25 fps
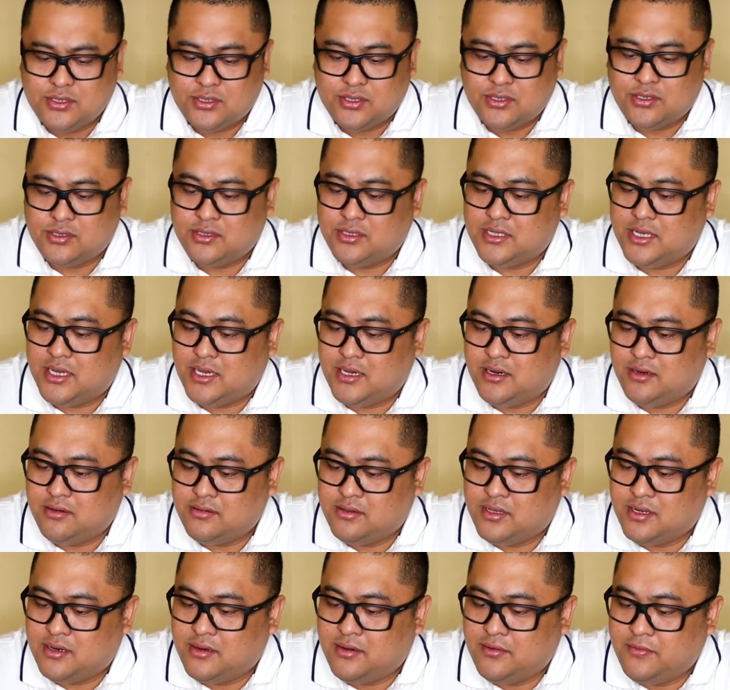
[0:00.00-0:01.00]
So
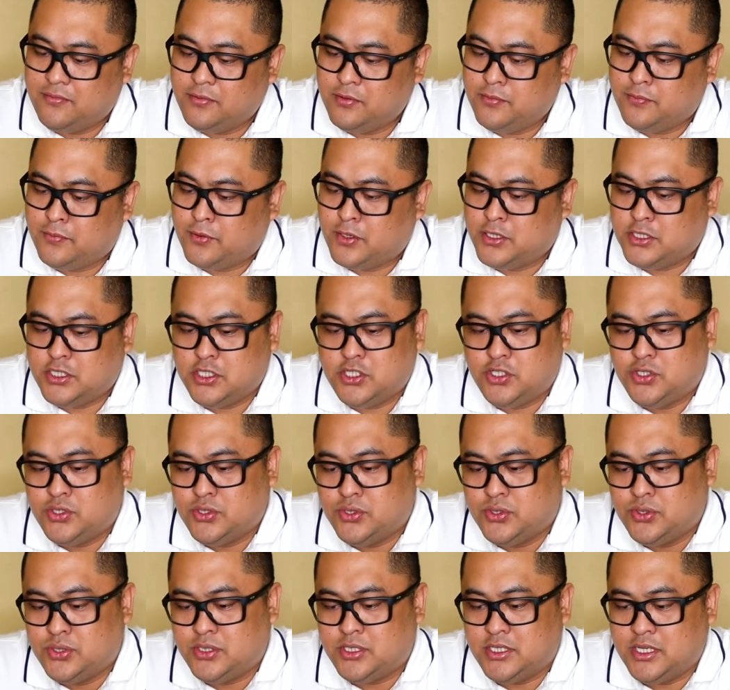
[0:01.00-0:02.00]
the review for the
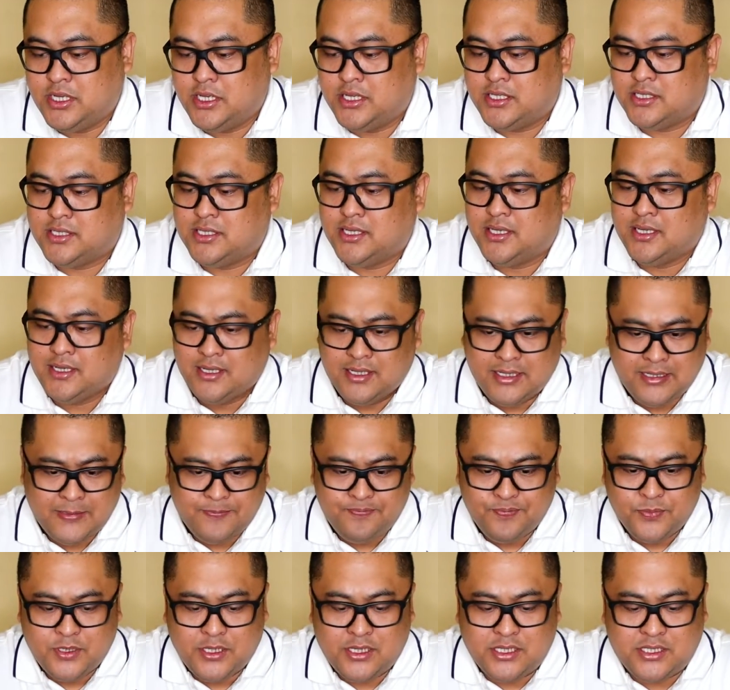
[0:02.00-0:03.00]
shoes is,
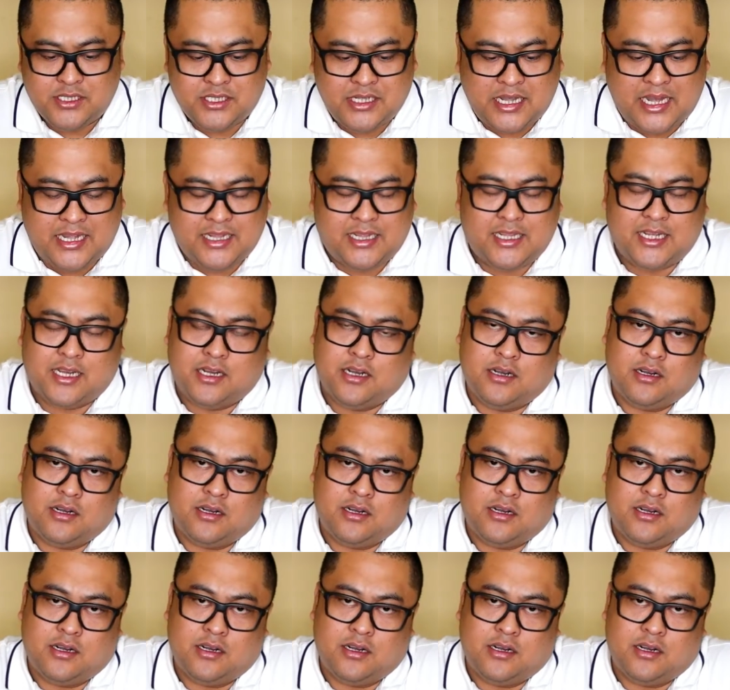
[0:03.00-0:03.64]
it's not